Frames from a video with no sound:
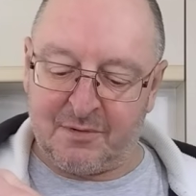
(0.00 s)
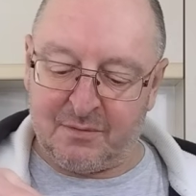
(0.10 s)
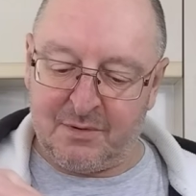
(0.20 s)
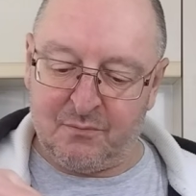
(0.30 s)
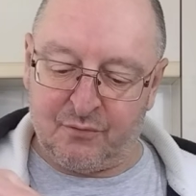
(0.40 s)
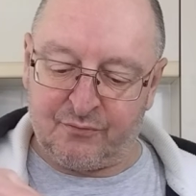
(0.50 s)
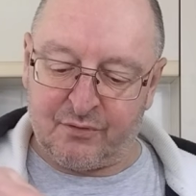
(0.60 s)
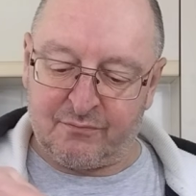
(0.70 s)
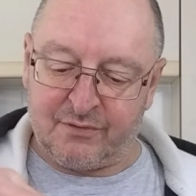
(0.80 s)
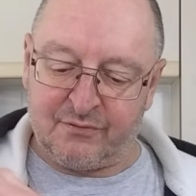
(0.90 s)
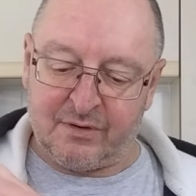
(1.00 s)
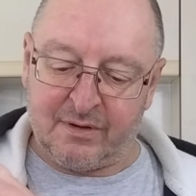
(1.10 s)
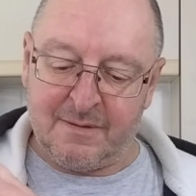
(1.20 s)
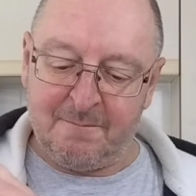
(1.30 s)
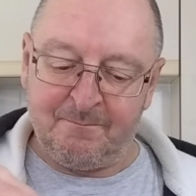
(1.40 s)
of them it wasn't
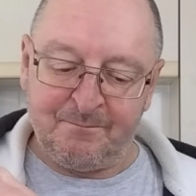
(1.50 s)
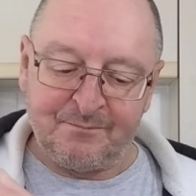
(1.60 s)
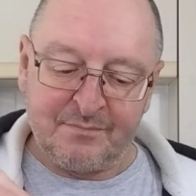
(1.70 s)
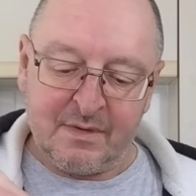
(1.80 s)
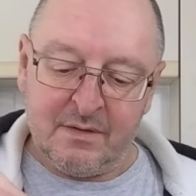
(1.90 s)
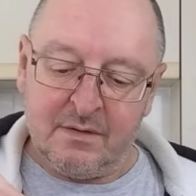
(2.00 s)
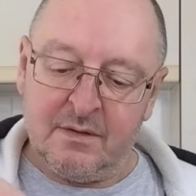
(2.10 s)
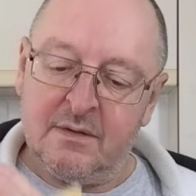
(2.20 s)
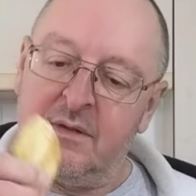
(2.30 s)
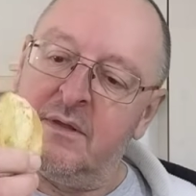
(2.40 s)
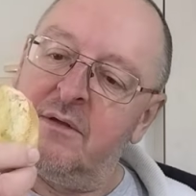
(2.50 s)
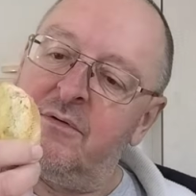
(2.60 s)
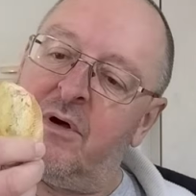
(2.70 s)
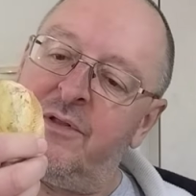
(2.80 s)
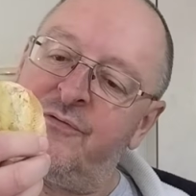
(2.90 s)
originally.
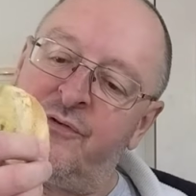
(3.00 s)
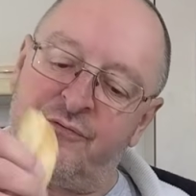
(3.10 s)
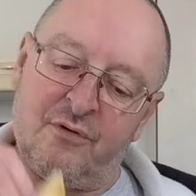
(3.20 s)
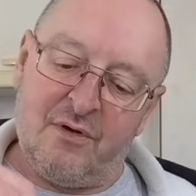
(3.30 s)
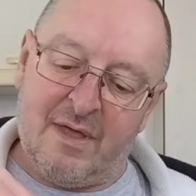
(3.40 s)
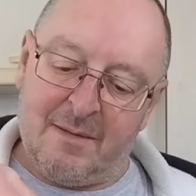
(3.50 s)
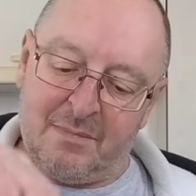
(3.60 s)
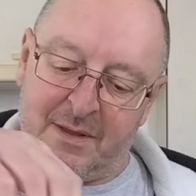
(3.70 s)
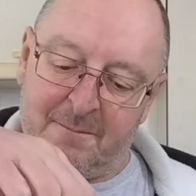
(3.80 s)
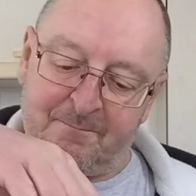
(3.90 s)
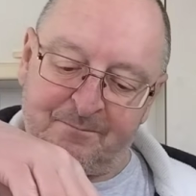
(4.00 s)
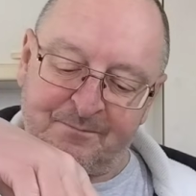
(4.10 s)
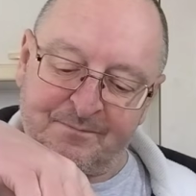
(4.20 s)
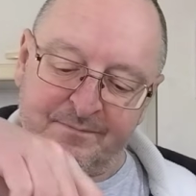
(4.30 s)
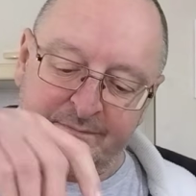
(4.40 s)
Right, let's just try that bit.
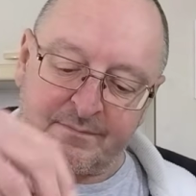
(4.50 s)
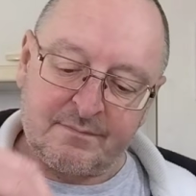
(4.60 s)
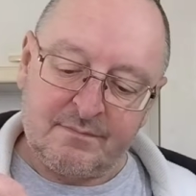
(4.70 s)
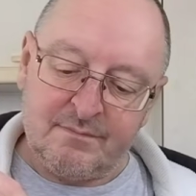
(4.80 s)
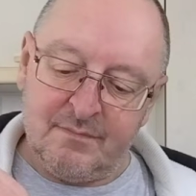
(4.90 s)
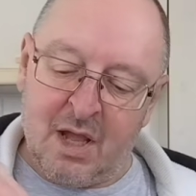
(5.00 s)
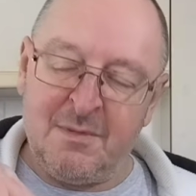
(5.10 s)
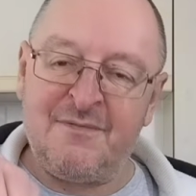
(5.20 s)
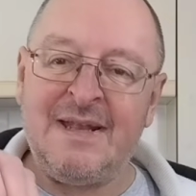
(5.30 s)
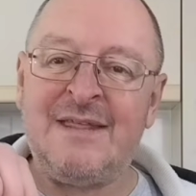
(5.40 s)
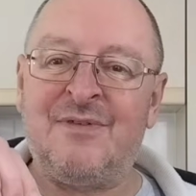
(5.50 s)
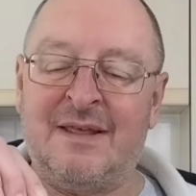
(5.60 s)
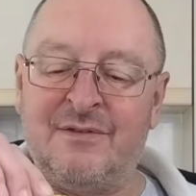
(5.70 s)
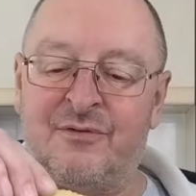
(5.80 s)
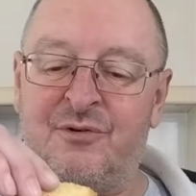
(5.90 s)
I mean, if anything,
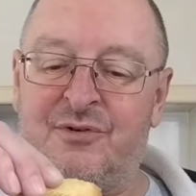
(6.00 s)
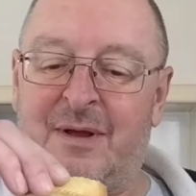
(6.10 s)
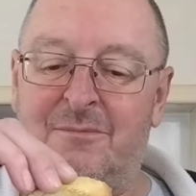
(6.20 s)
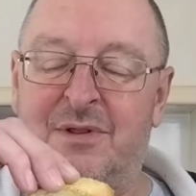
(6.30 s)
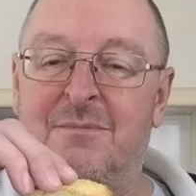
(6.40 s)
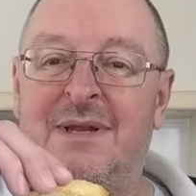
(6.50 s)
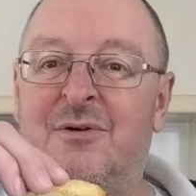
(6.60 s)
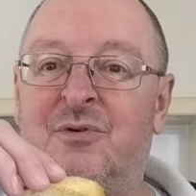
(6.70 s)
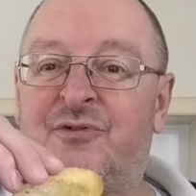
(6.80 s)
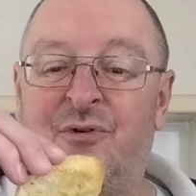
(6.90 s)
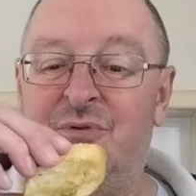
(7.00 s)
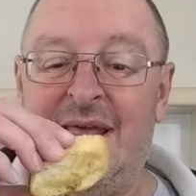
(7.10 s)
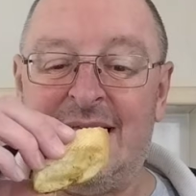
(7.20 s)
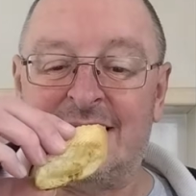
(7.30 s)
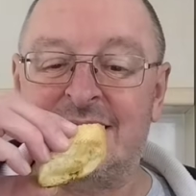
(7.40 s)
this could have done with a minute or two
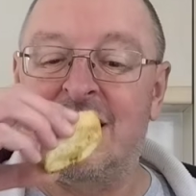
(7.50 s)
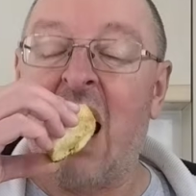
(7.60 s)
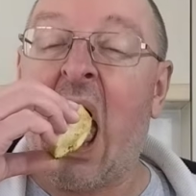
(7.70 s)
less.